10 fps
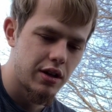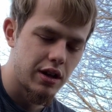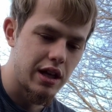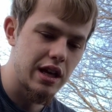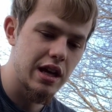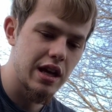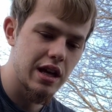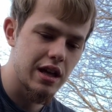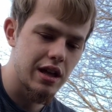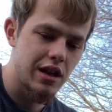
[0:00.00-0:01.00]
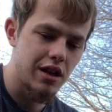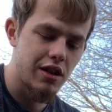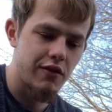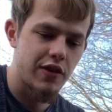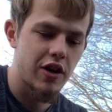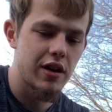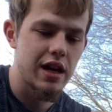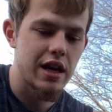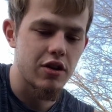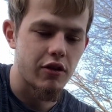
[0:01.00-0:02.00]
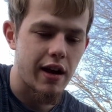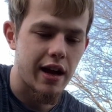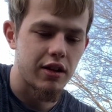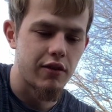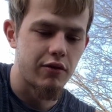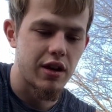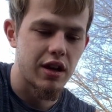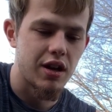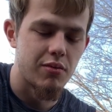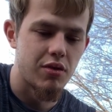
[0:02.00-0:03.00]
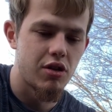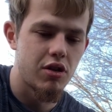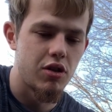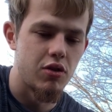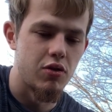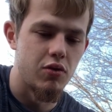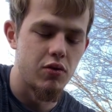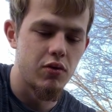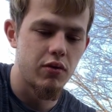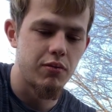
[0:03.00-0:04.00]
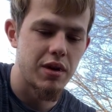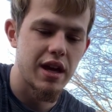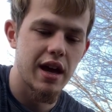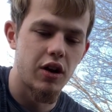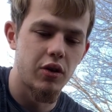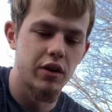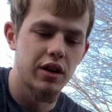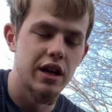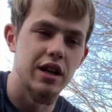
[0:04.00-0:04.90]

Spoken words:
He is very interactive when it comes to being held. He